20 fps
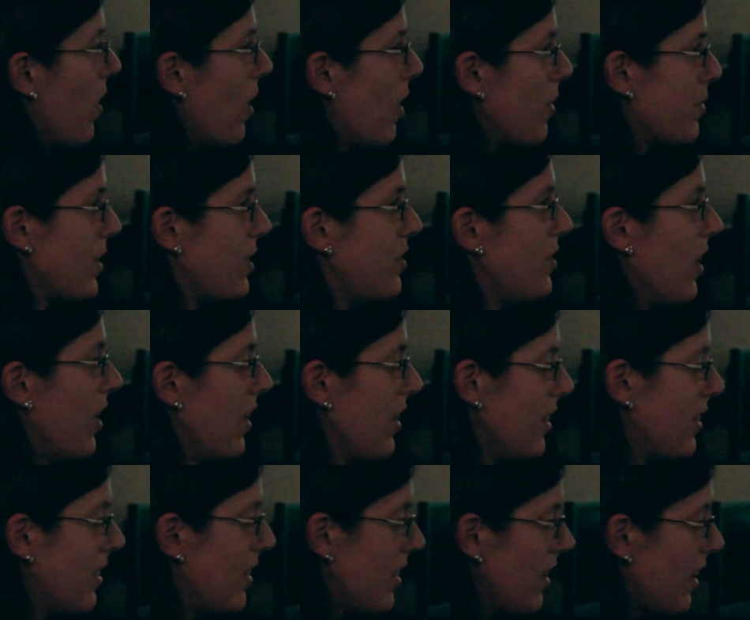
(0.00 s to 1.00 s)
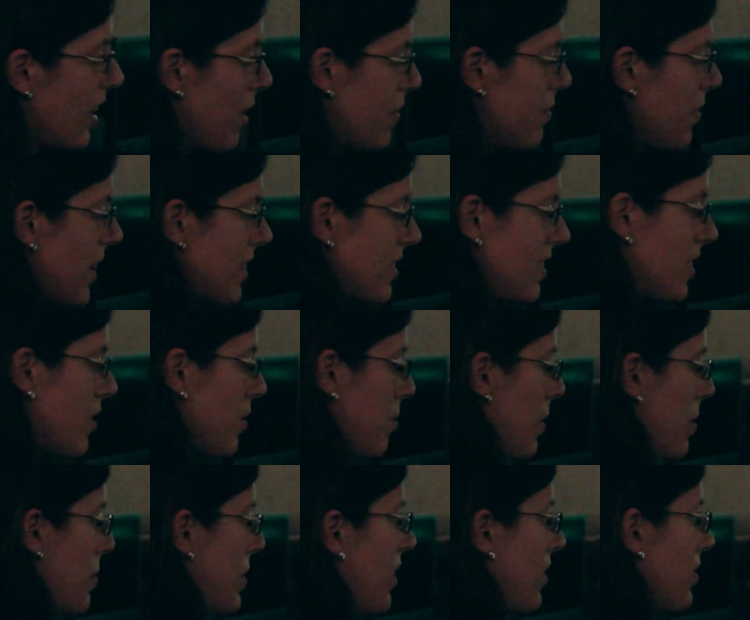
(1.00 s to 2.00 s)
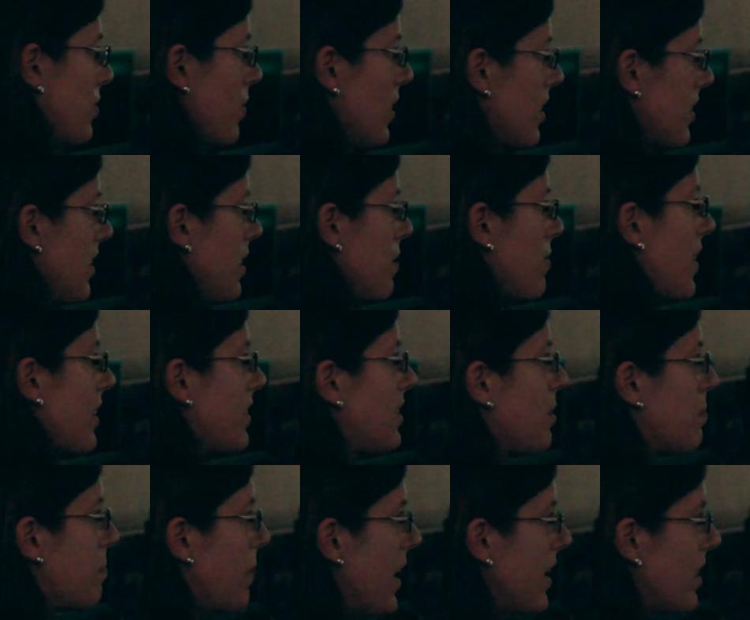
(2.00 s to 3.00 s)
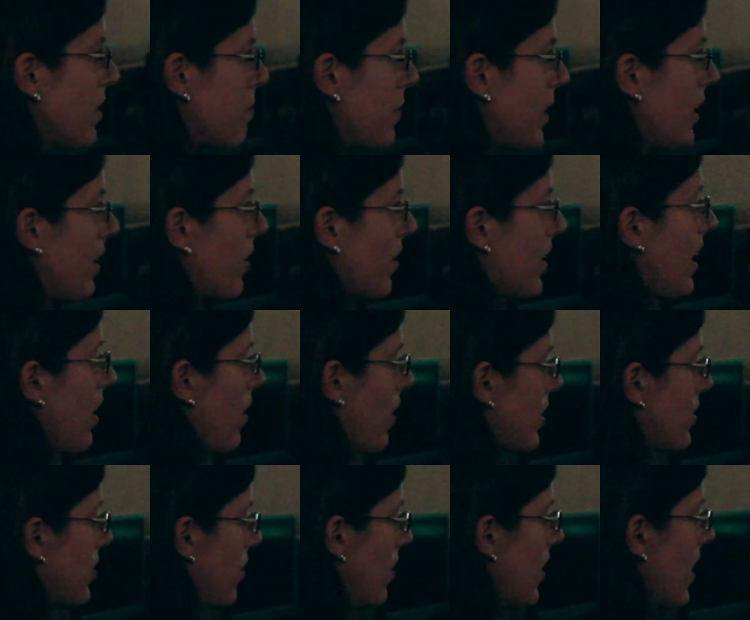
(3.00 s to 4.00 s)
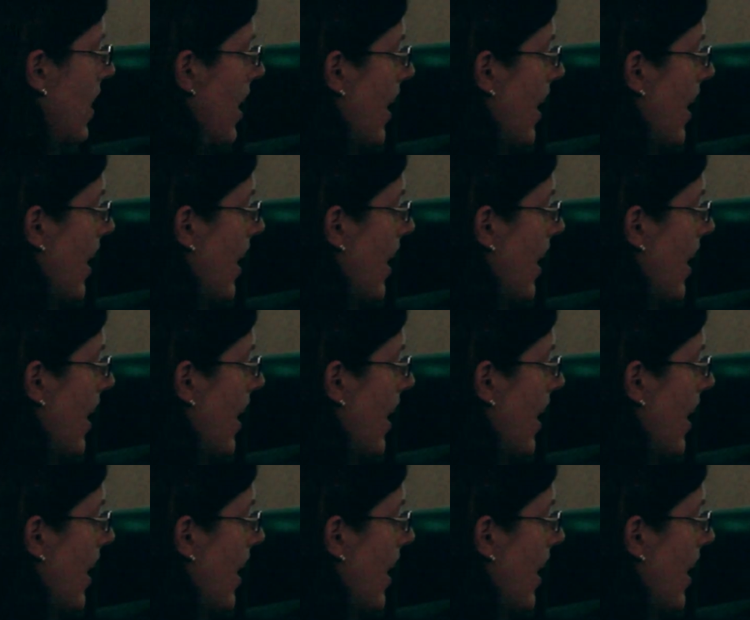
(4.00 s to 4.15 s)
often not affected, or maybe not directly affected, by the player character,